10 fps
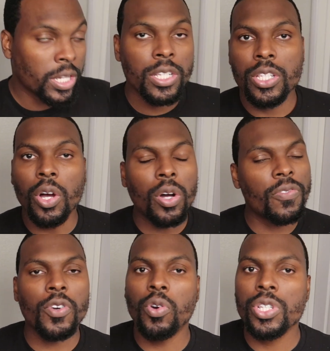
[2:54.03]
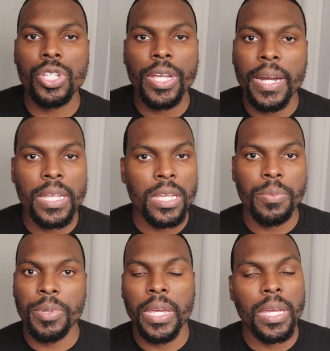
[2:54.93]
So of course you got to keep
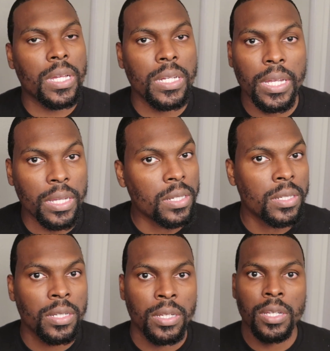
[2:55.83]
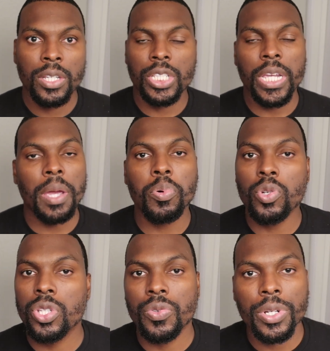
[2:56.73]
your hair clean.
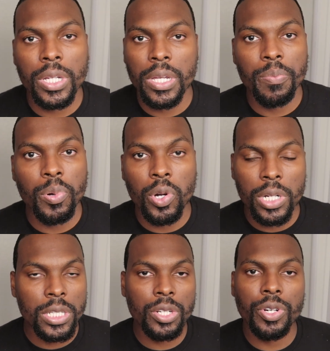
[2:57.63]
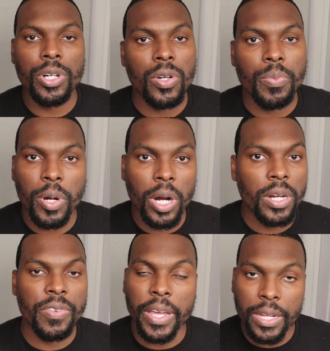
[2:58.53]
Shampoos are really important. It's a critical part
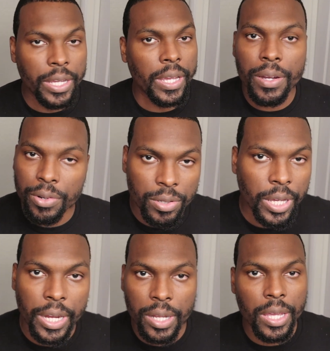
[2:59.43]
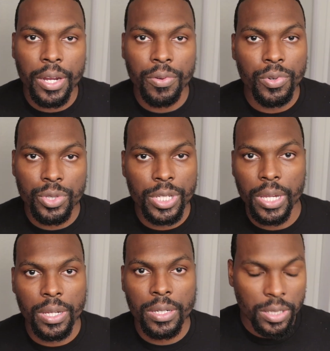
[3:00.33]
of any hair care routine.